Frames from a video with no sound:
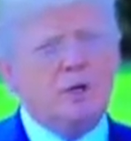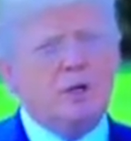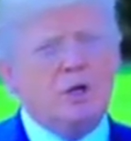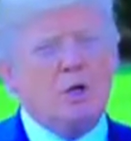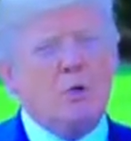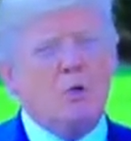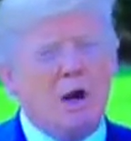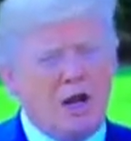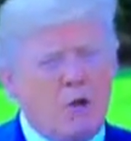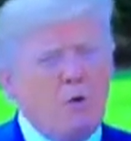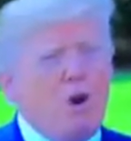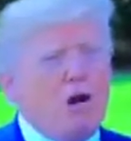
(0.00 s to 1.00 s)

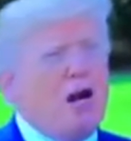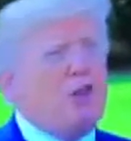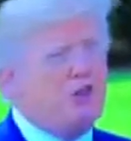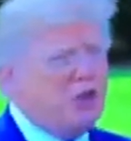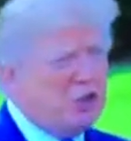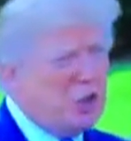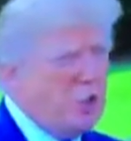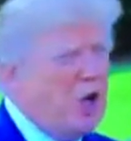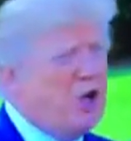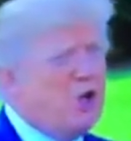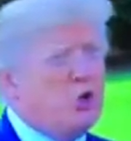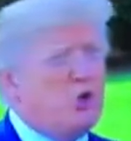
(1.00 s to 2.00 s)
I think they
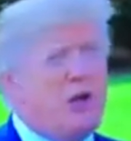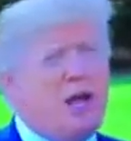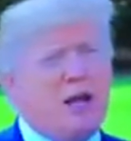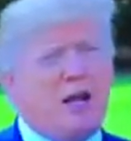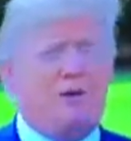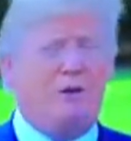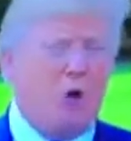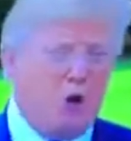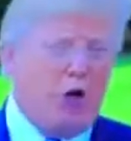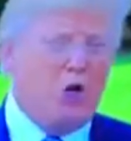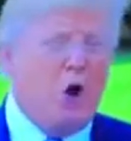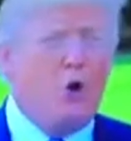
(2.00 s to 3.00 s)
want to do that.
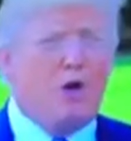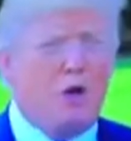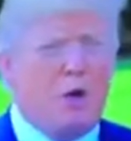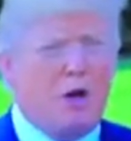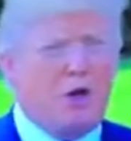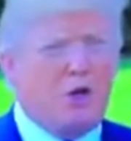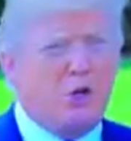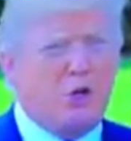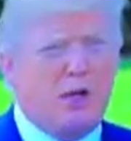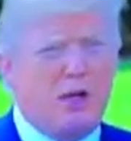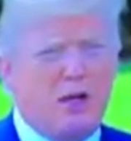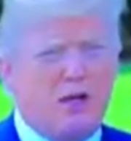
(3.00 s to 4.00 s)
I know they want to do
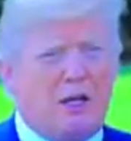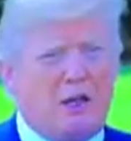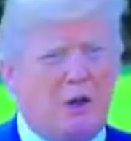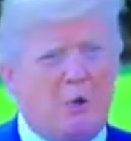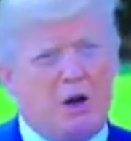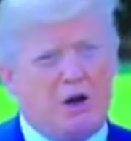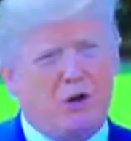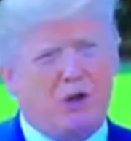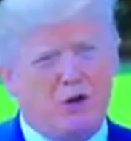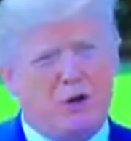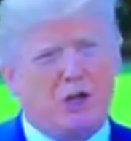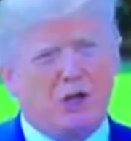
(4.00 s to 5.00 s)
that. They want
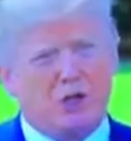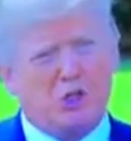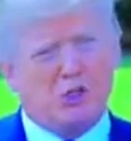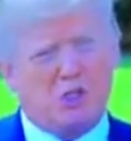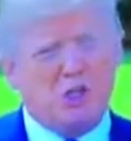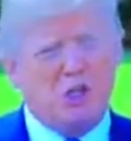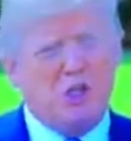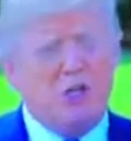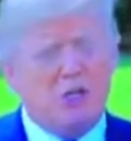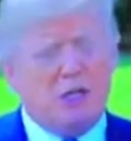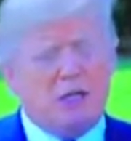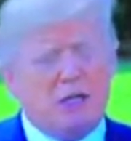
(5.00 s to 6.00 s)
other things
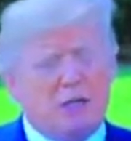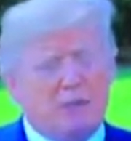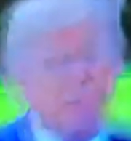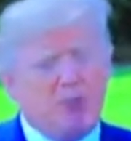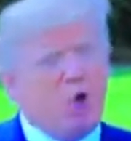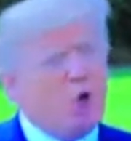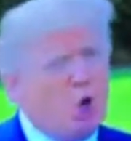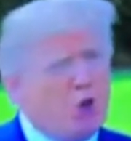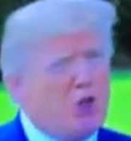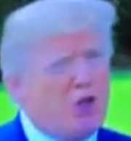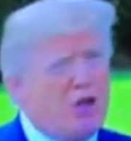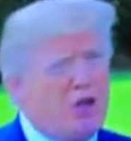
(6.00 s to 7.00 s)

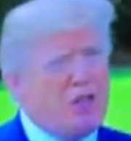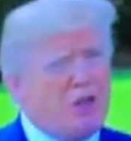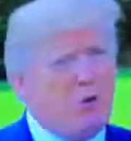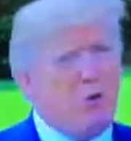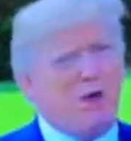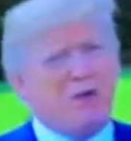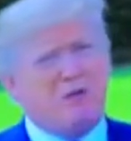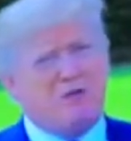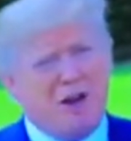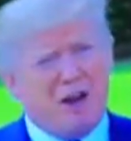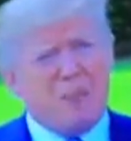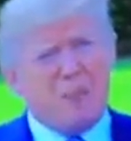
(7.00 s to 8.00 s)
along the line. They want to
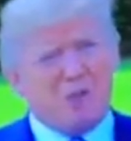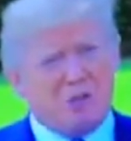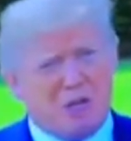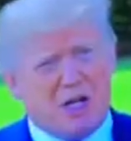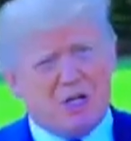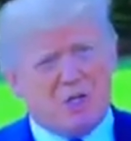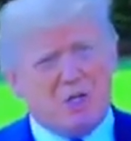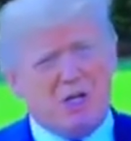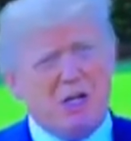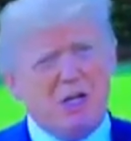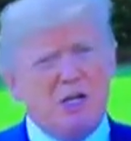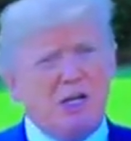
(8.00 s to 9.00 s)
develop as a
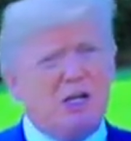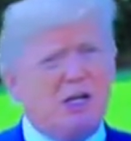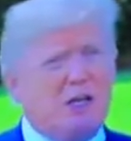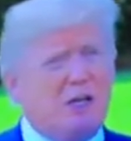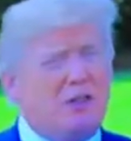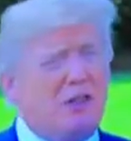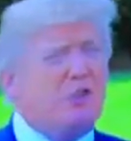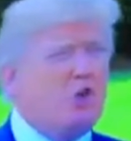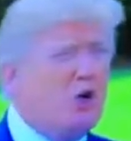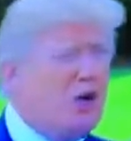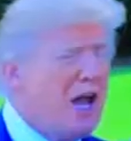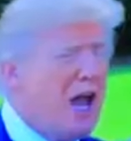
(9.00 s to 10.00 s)
country. That's
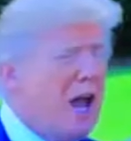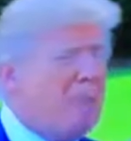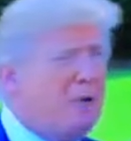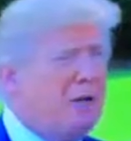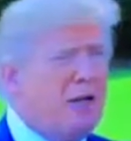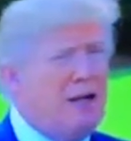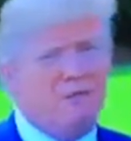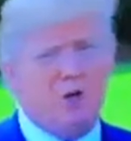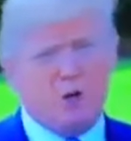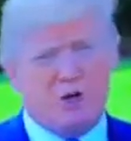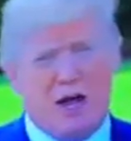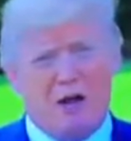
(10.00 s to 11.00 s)
going to happen, I have
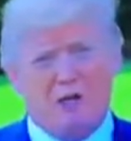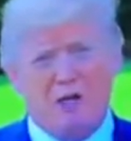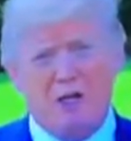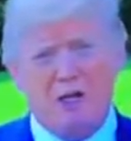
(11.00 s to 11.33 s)
no doubt.